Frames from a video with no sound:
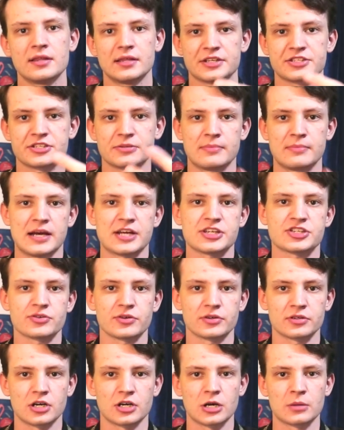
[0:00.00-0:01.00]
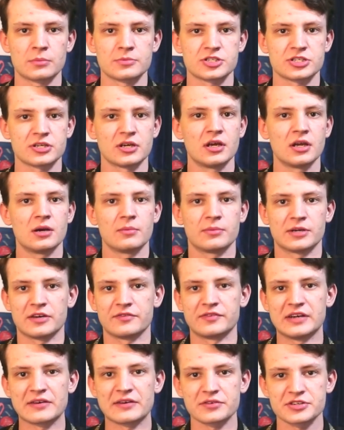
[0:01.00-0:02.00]
That's a Master at Arms, but
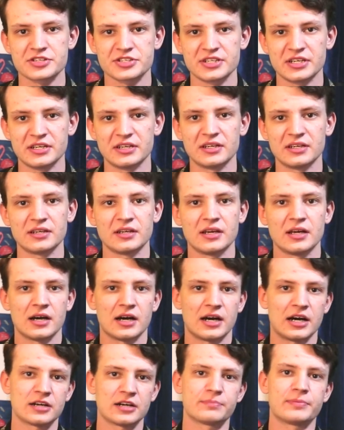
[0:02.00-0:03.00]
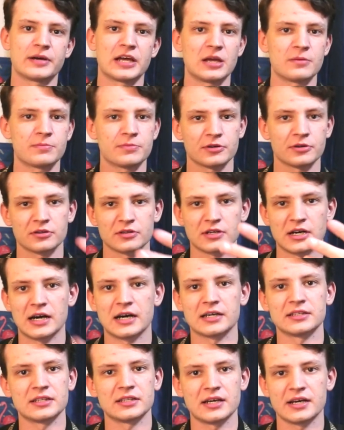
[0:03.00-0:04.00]
I've never seen it on paper,
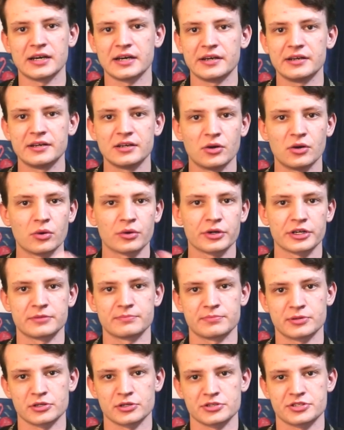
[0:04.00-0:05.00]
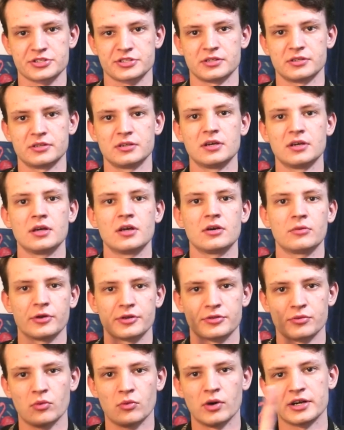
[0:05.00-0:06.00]
online, or in person,
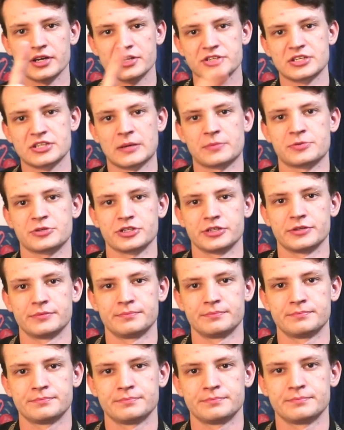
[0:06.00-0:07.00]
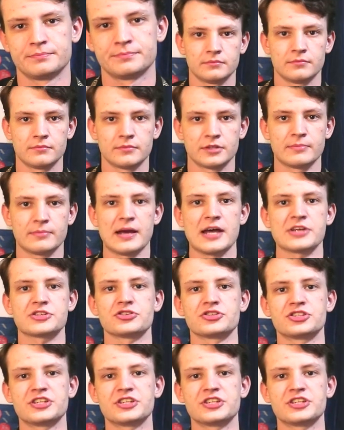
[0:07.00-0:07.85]
with one exception. The Master